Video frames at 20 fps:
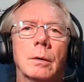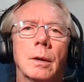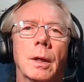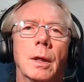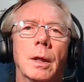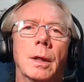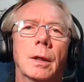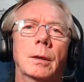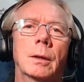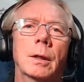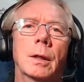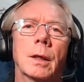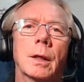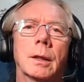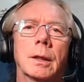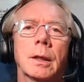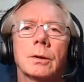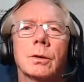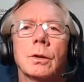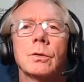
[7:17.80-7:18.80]

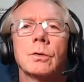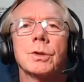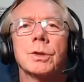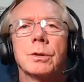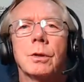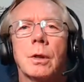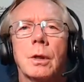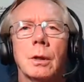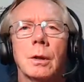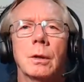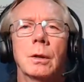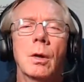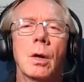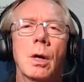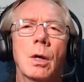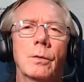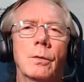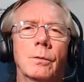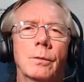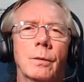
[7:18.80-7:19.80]
and get those started.
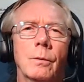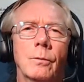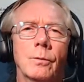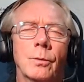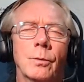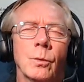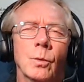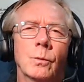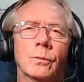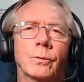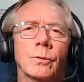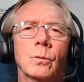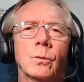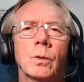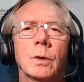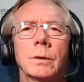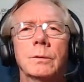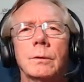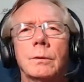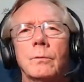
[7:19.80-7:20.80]
For
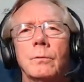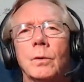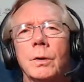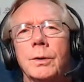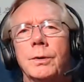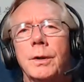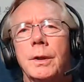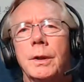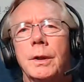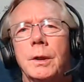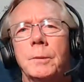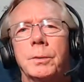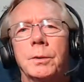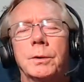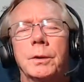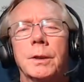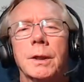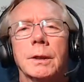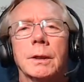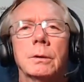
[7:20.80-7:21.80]
one thing in
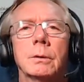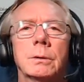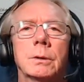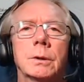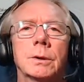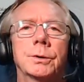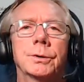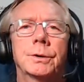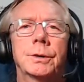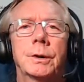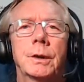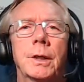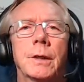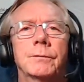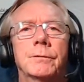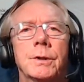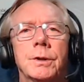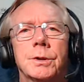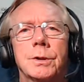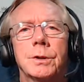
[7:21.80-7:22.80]
particular is the
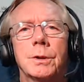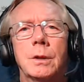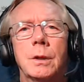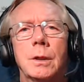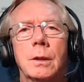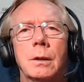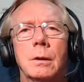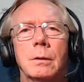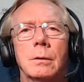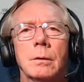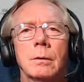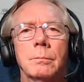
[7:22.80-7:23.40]
FTC